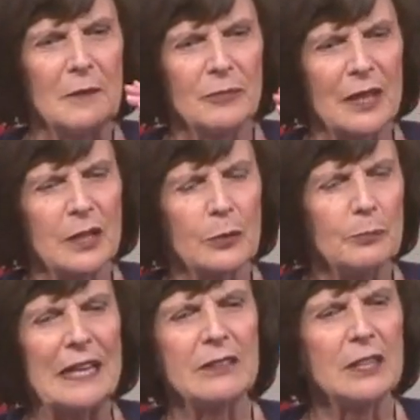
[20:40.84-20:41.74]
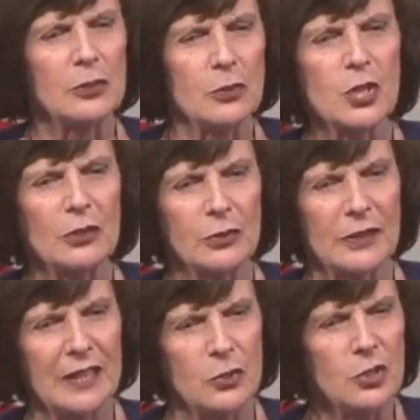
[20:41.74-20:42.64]
that they were bathing their children,
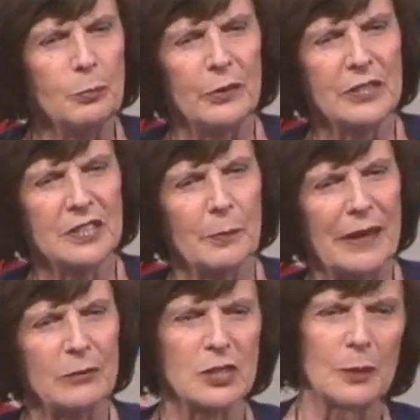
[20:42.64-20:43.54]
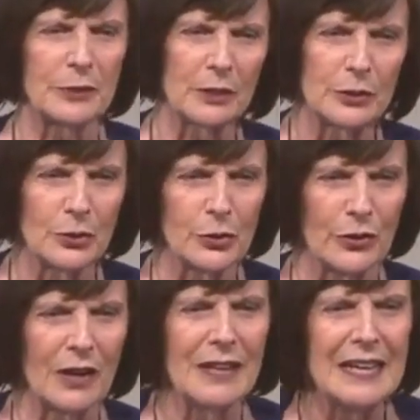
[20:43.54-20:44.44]
had 2 boys in a bathtub and a little
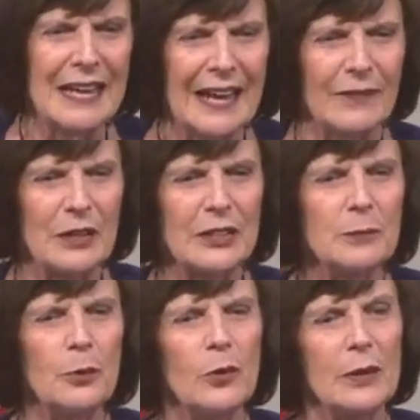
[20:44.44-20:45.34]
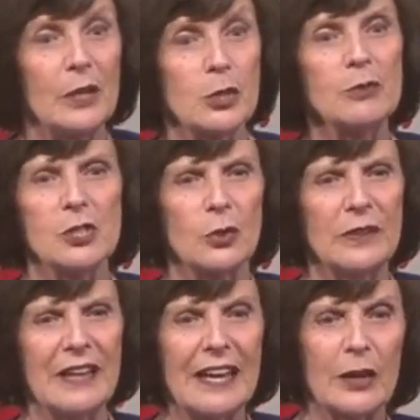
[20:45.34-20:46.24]
girl. And the little boy, while she was doing
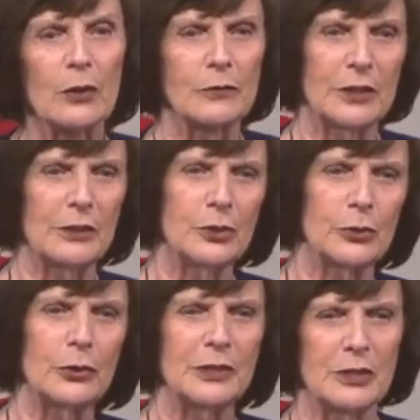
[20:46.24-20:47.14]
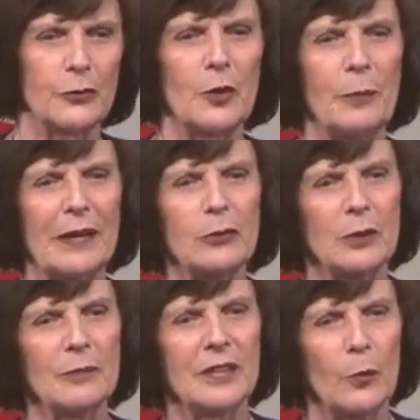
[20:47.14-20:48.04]
the hair of the little girl in a different
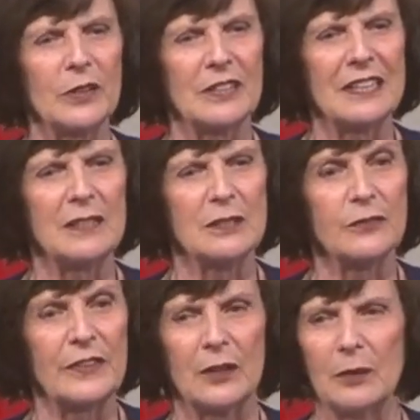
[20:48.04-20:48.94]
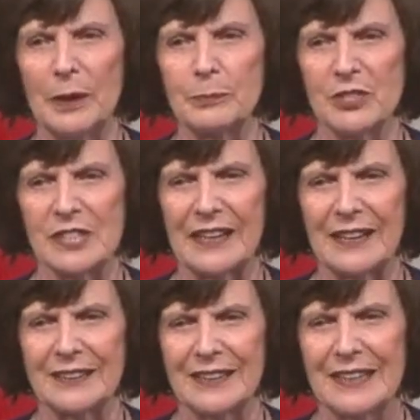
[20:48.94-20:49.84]
bathroom, one of the kids fell, bumped his
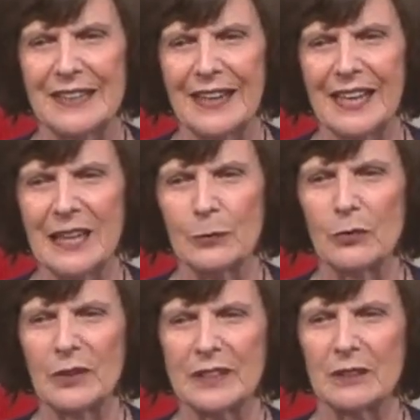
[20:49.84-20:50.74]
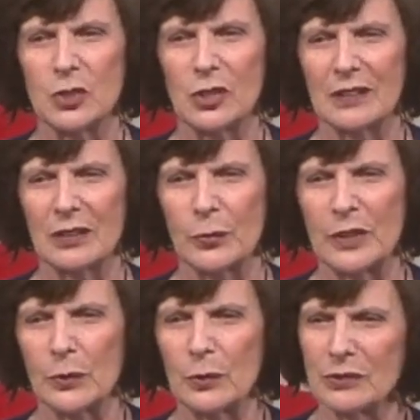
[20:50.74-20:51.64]
head. And they were only like a
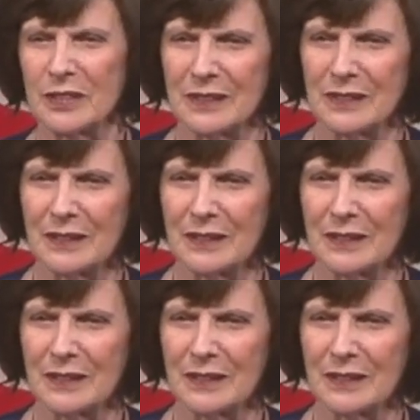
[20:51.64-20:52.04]
3-year-old and a